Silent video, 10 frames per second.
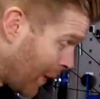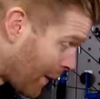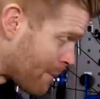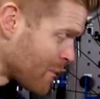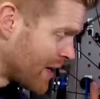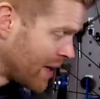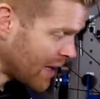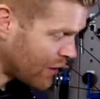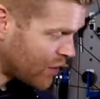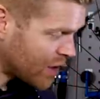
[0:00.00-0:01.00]
But
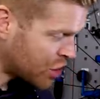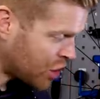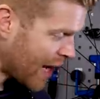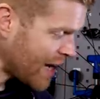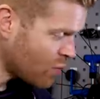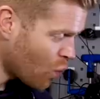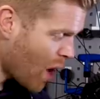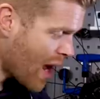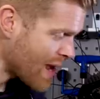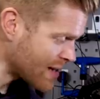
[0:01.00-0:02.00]
if your chain
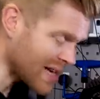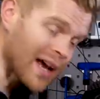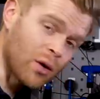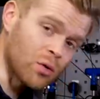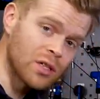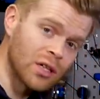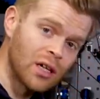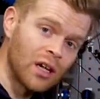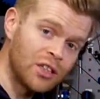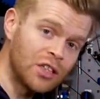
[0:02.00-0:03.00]
wears out
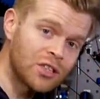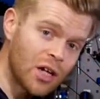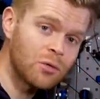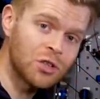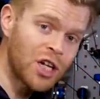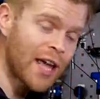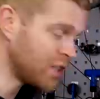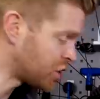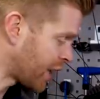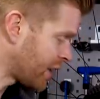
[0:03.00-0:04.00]
and you don't
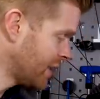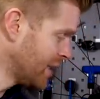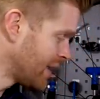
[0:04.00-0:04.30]
change it,